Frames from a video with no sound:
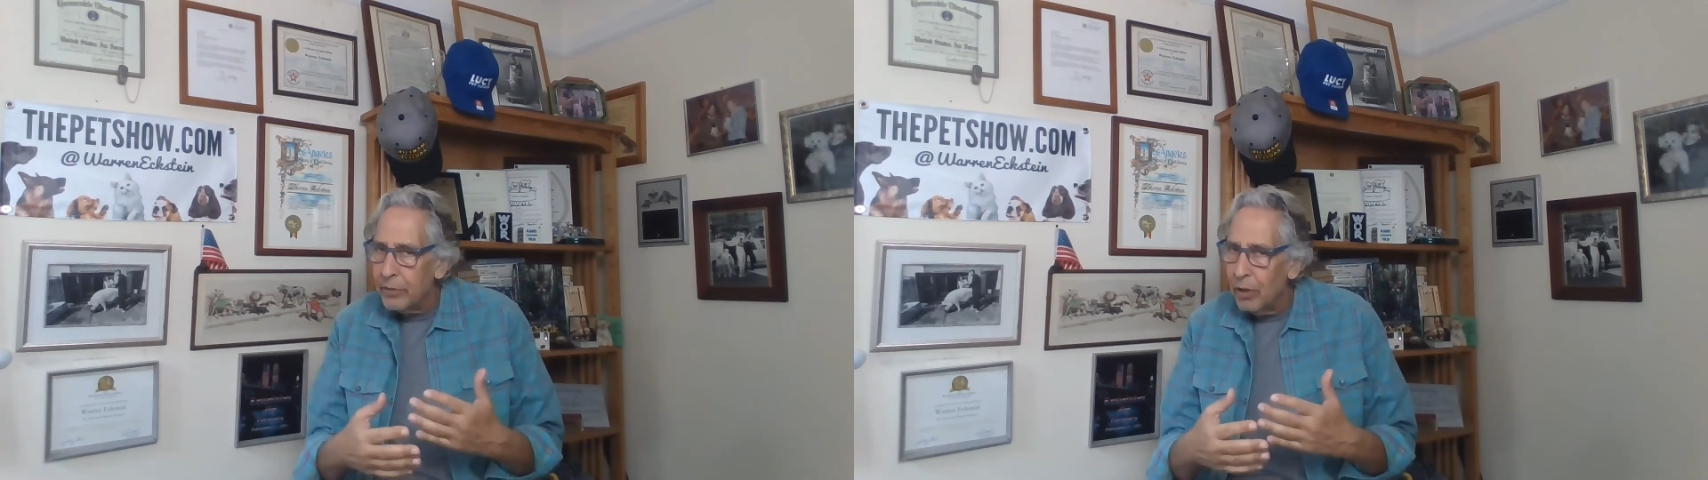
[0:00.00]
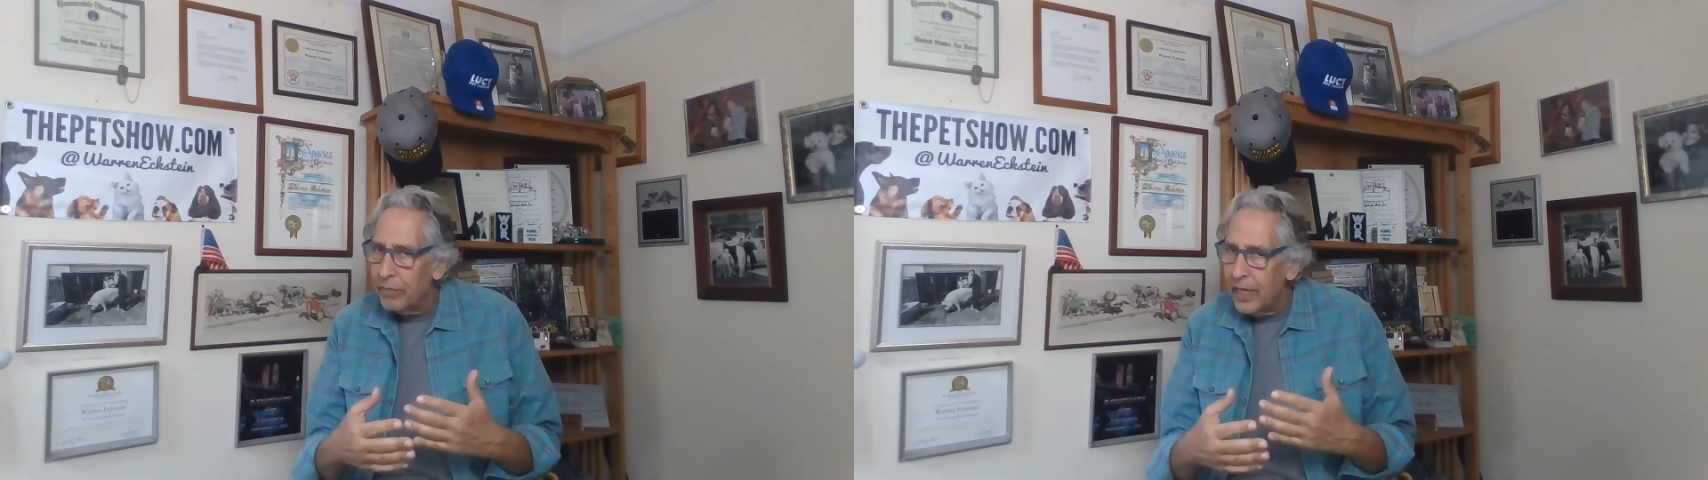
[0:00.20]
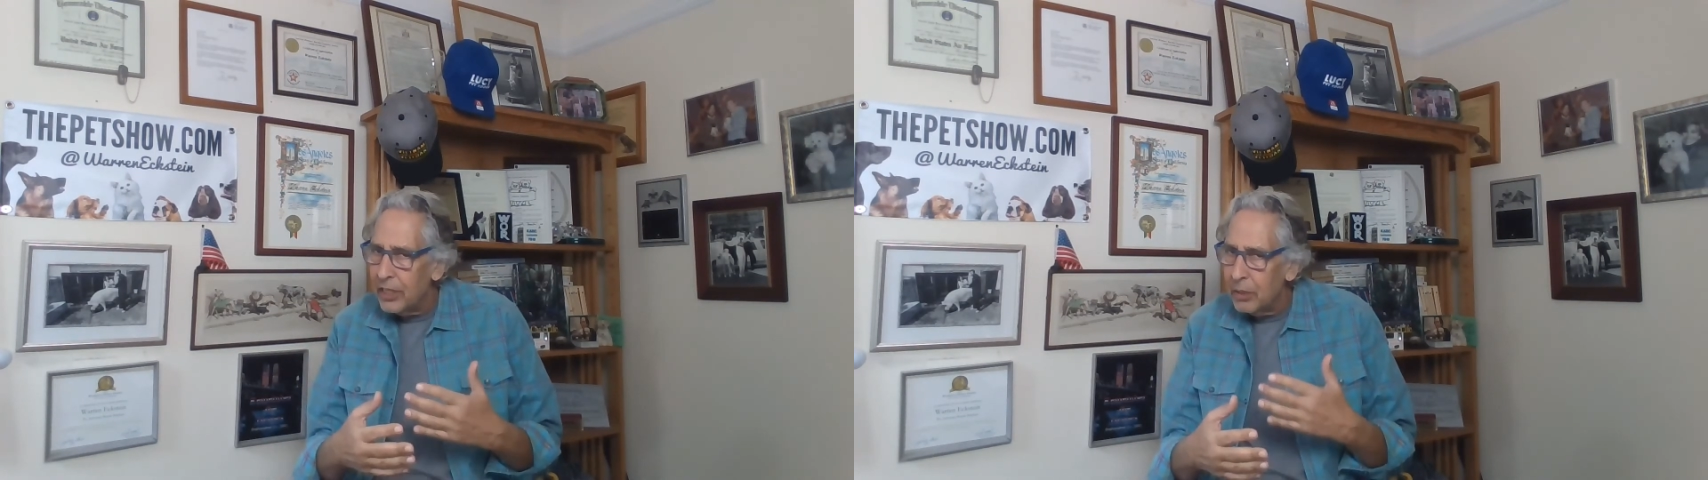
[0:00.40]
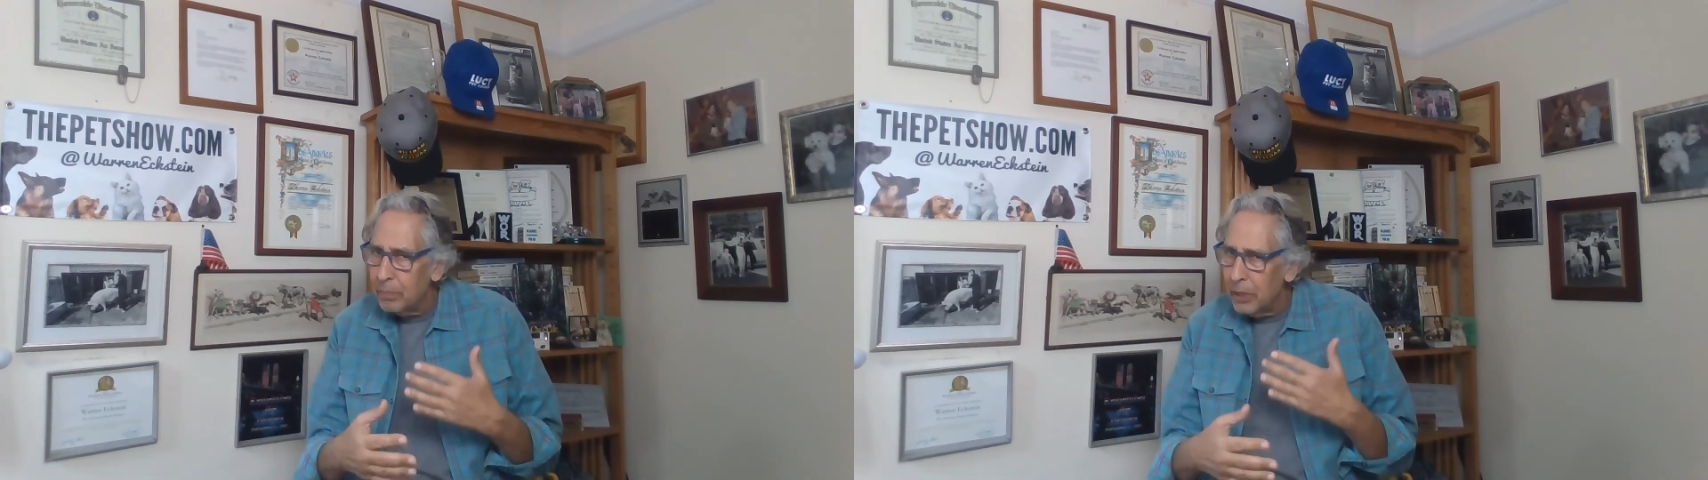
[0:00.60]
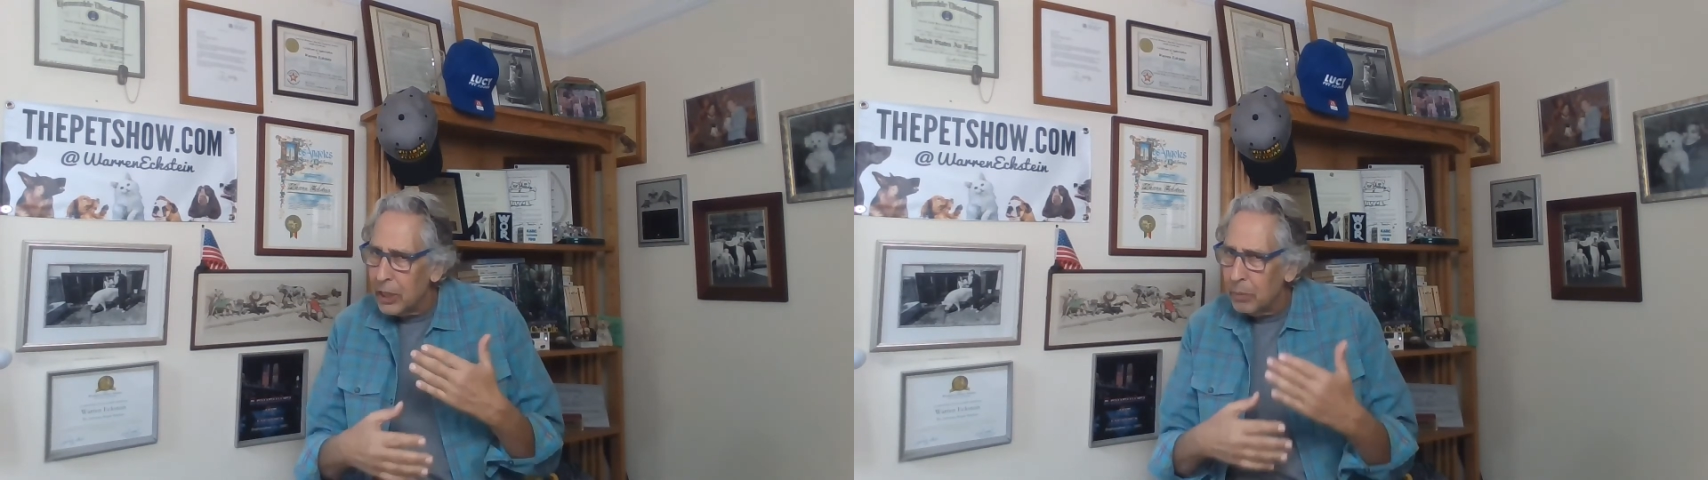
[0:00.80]
So if they
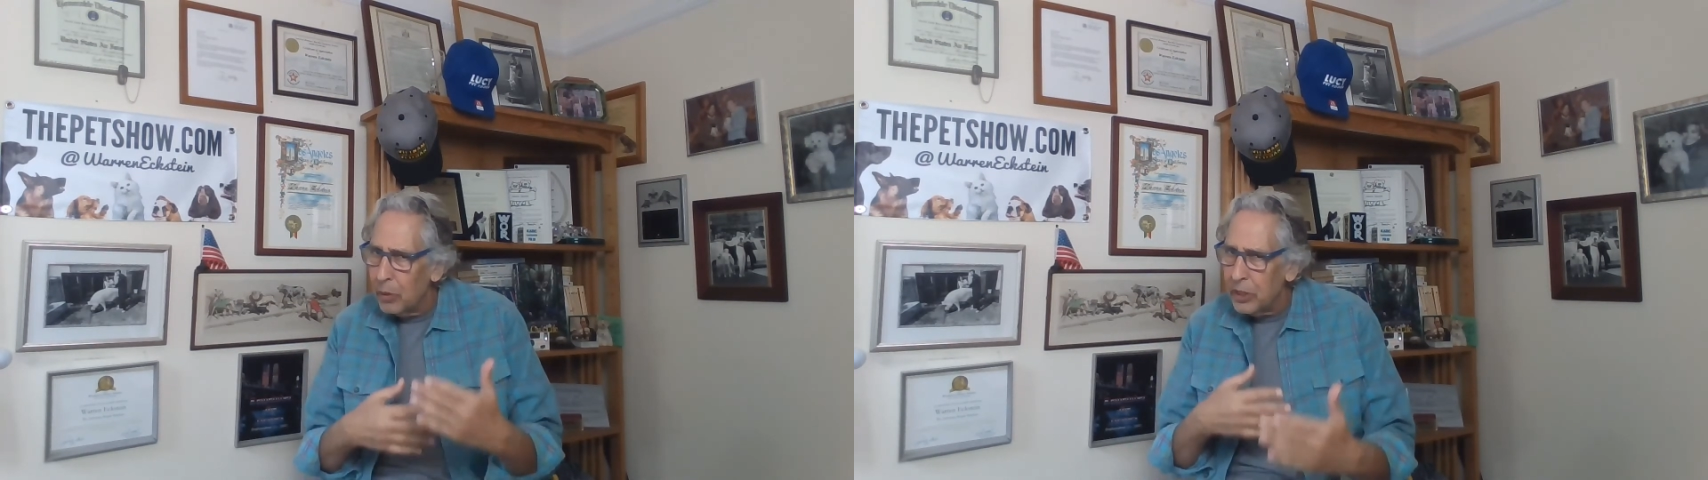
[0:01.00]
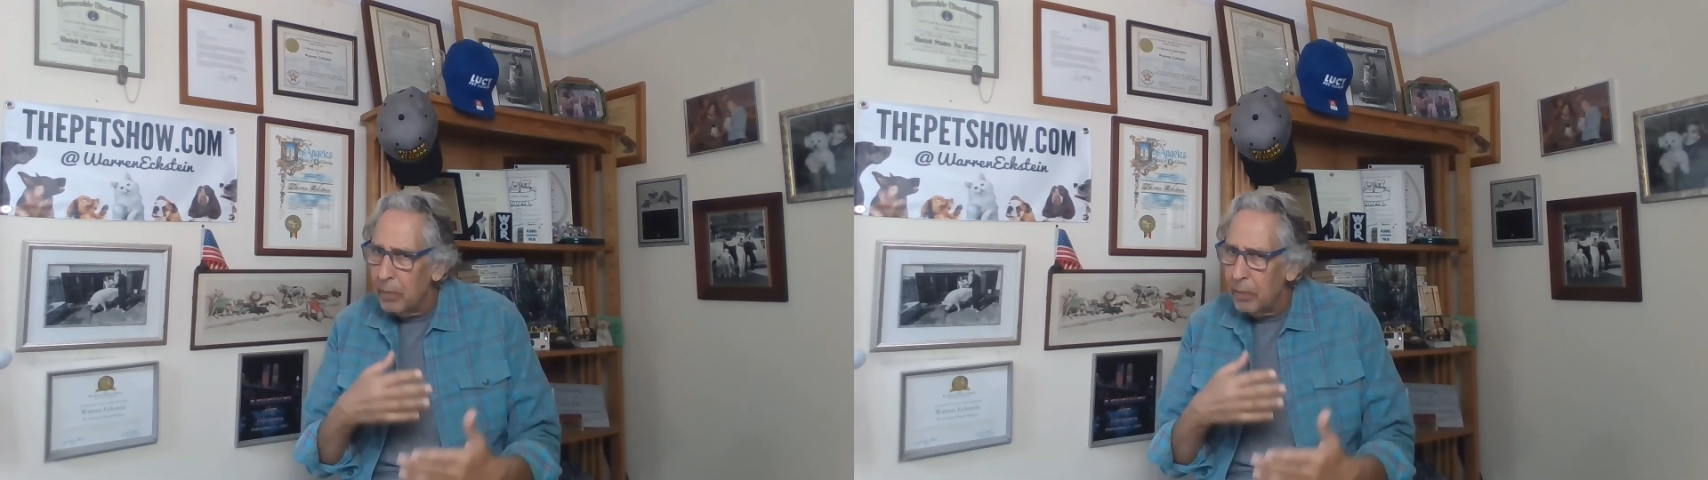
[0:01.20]
expose